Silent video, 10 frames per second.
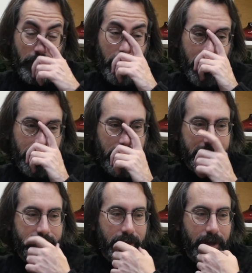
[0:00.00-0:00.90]
Well,
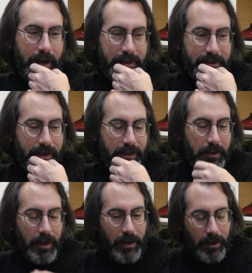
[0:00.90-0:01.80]
I take
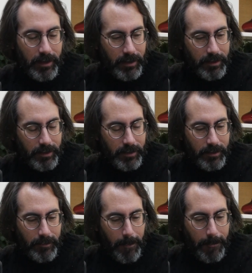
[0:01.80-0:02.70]
a
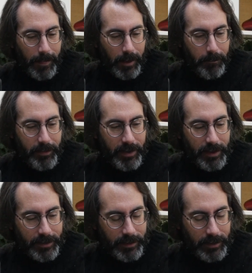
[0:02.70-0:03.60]

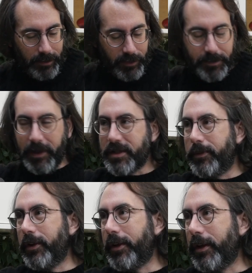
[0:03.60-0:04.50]
big
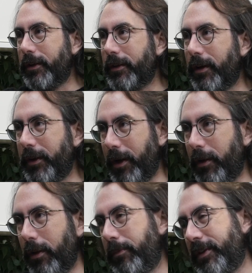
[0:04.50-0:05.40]
responsibility on
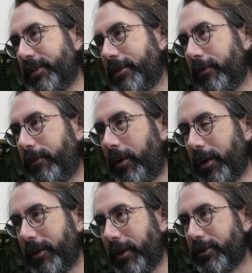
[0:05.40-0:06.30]
all the pieces of
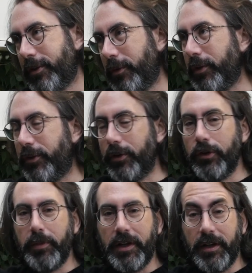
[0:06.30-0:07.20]
architecture that we do
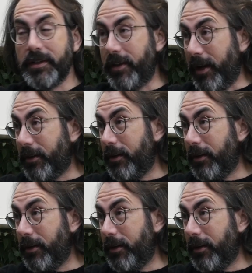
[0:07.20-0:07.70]
because of that.